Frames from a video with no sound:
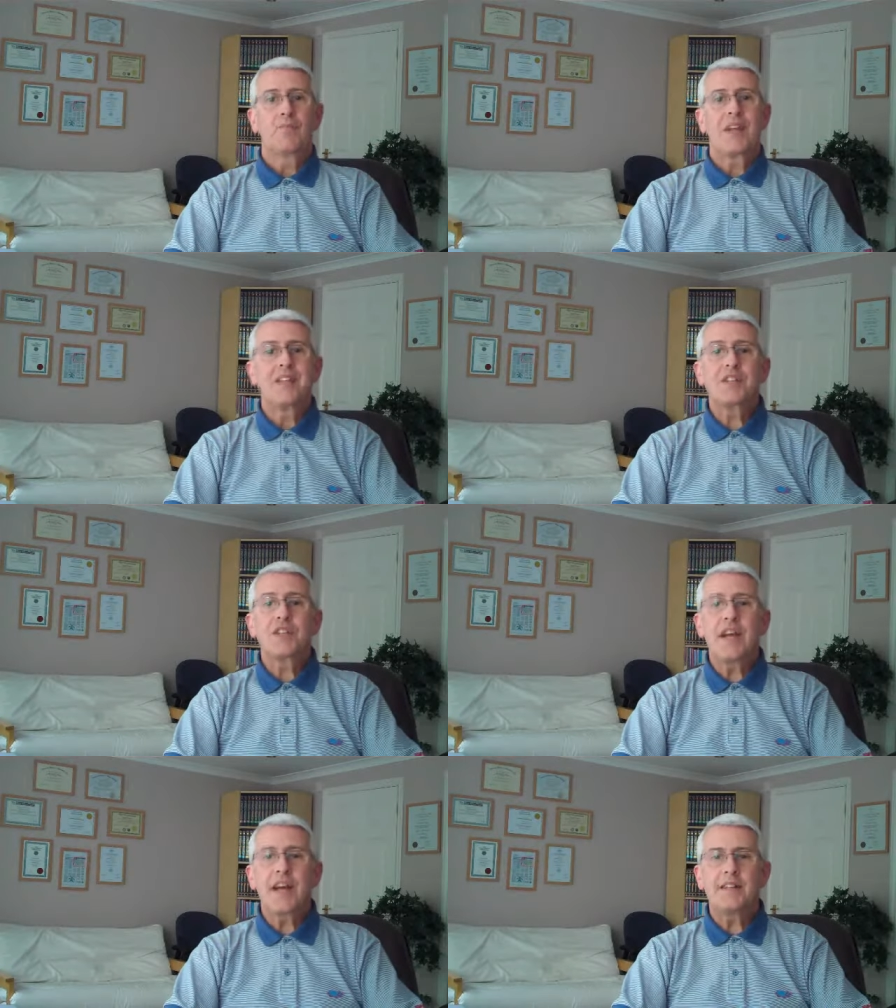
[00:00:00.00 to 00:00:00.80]

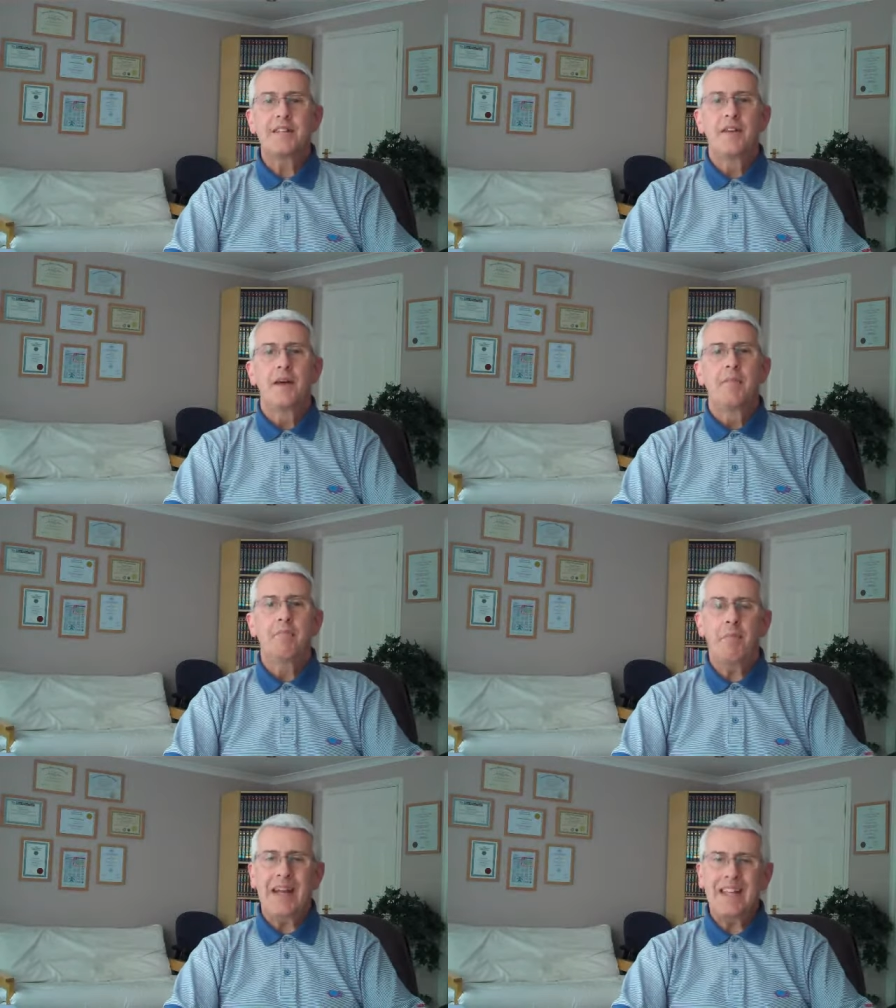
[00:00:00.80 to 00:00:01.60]
Instead,
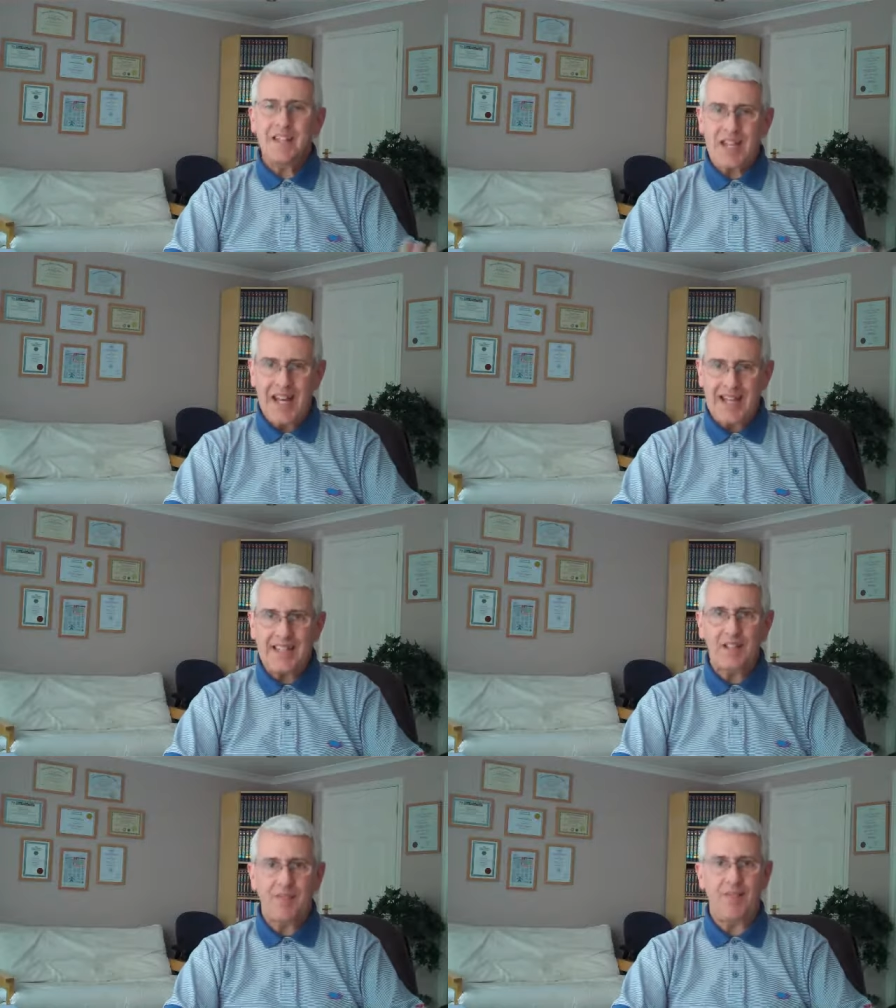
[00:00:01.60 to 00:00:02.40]

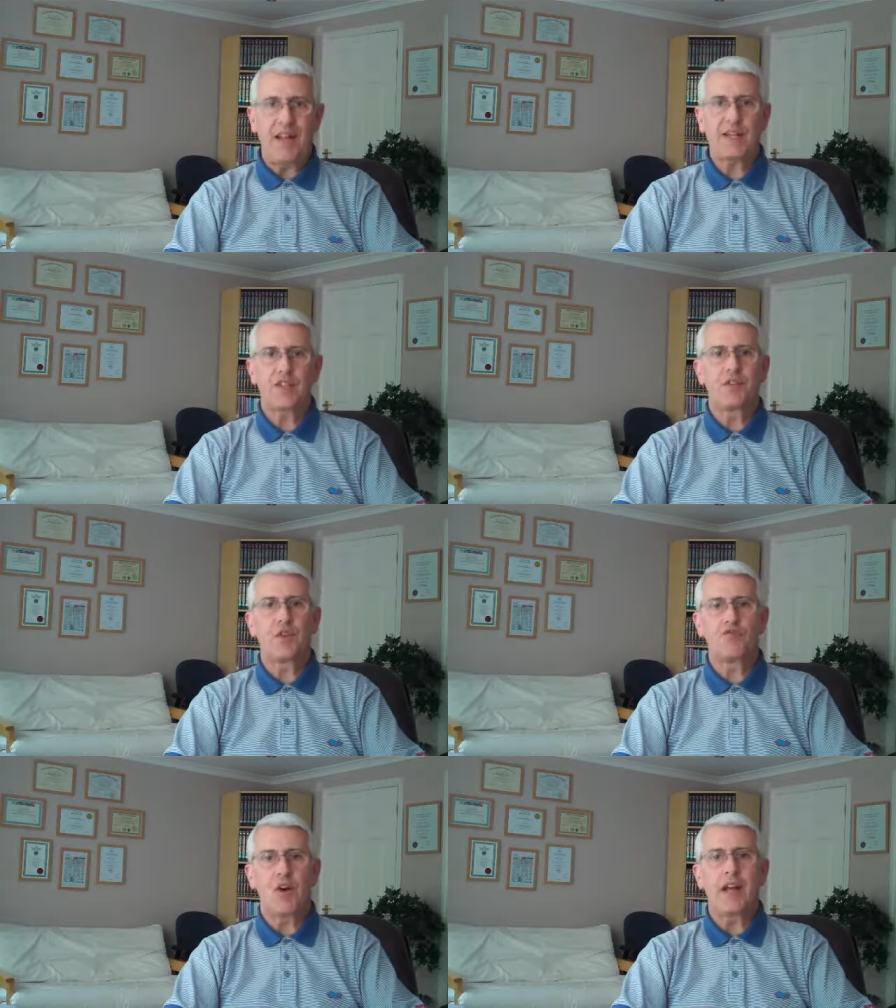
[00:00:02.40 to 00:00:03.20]
maintain the flex of
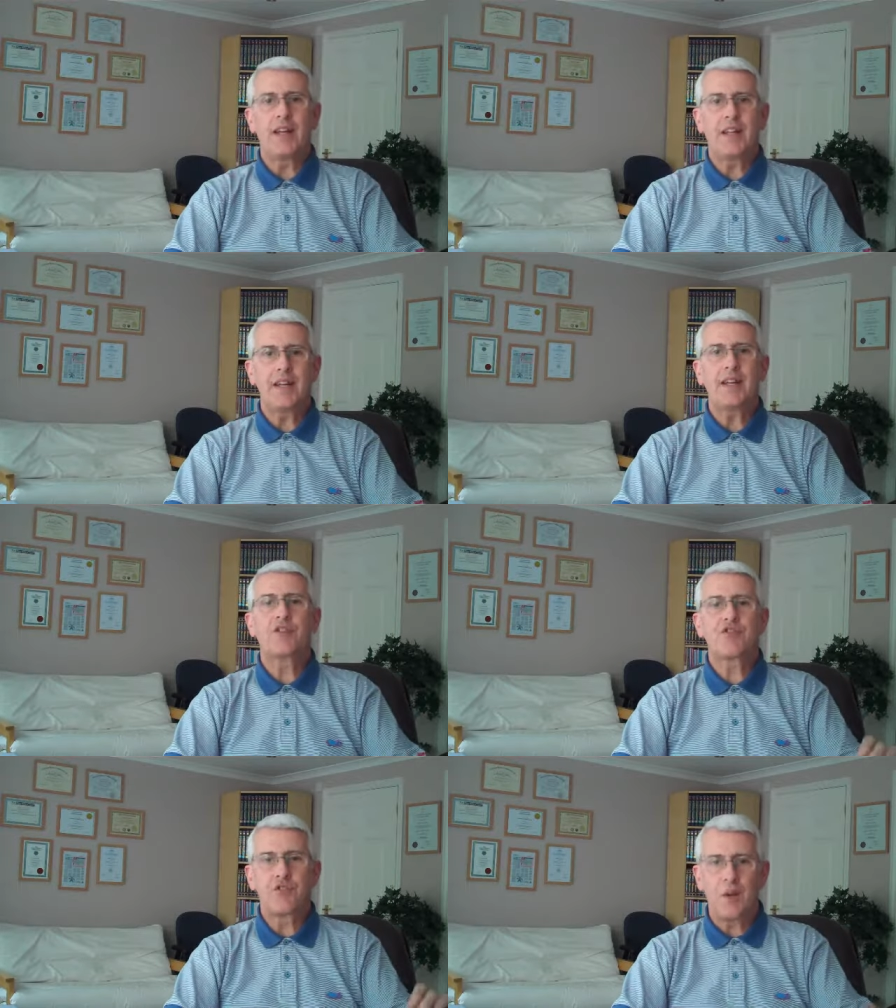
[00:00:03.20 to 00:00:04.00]
your right knee
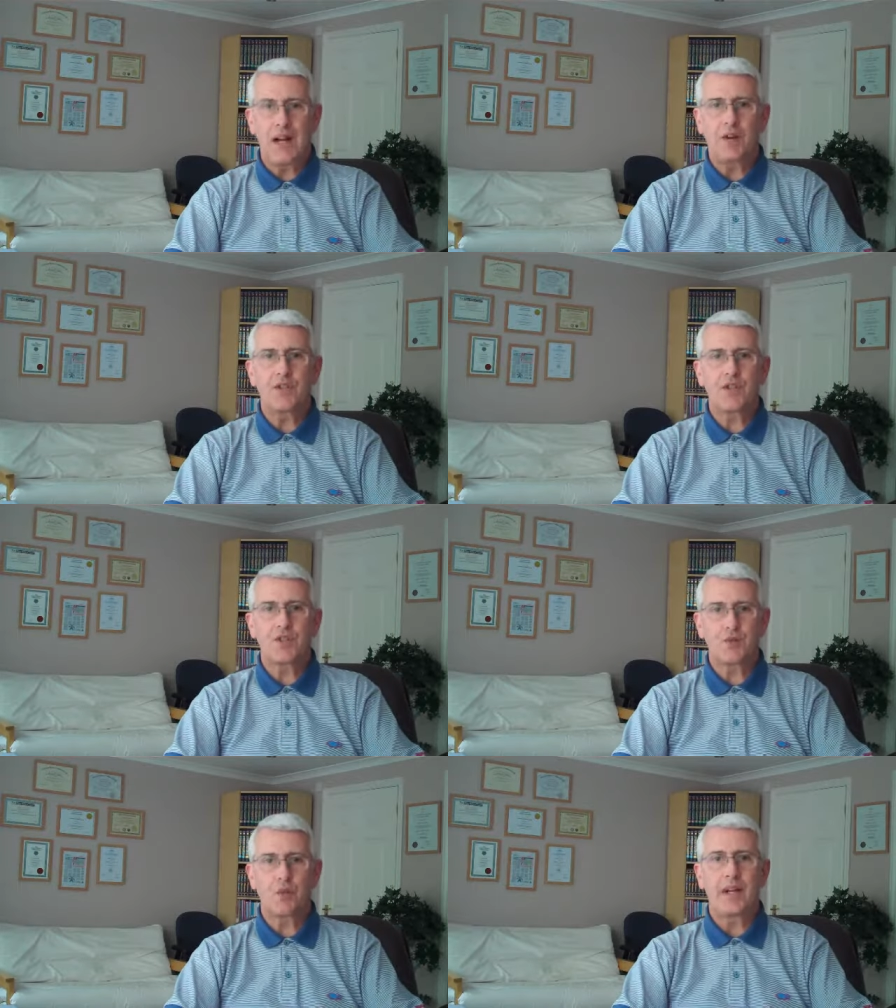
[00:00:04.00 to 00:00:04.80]
throughout the
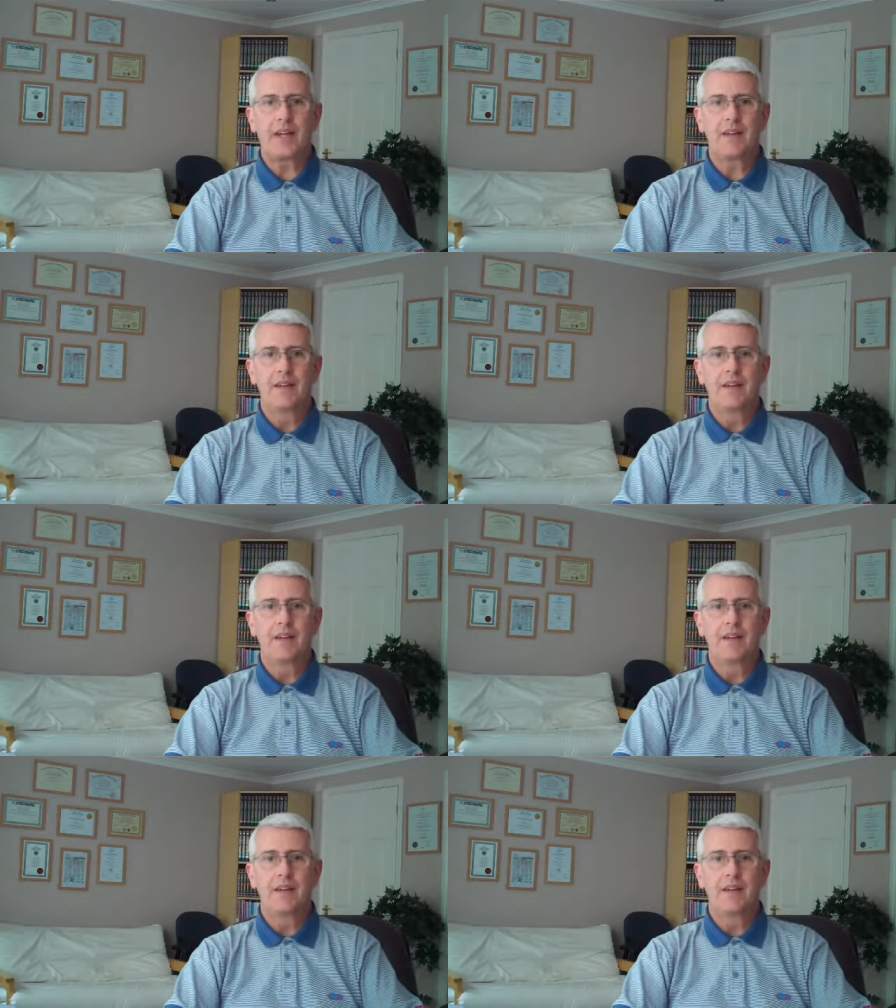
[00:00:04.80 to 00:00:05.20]
swing.